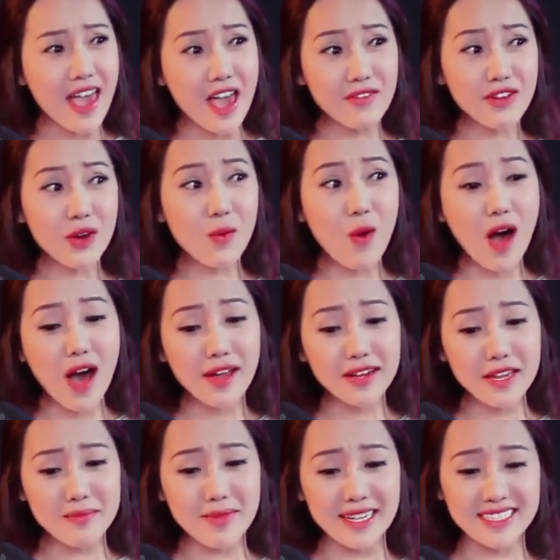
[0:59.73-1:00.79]
Everyone
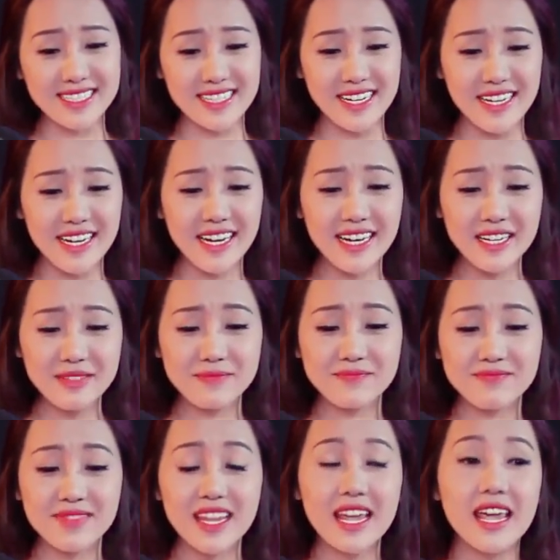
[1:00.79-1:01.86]
in my city
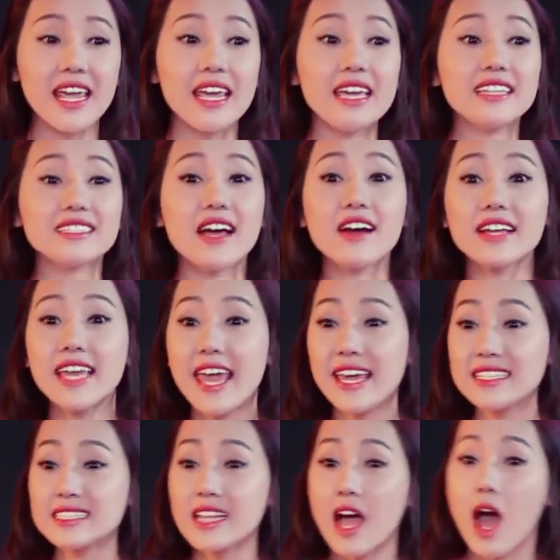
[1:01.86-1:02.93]
is
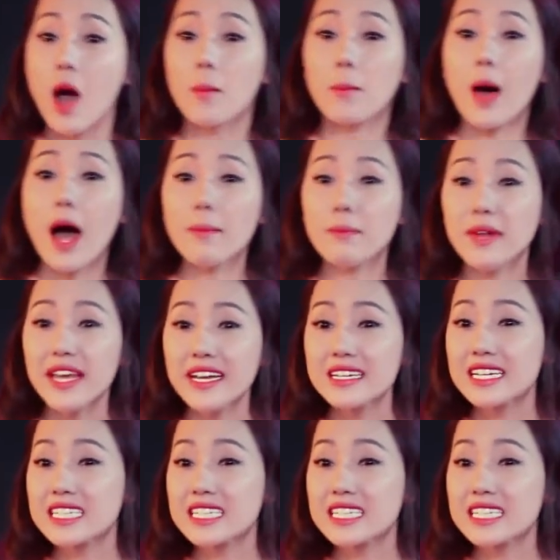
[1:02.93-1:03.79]
against public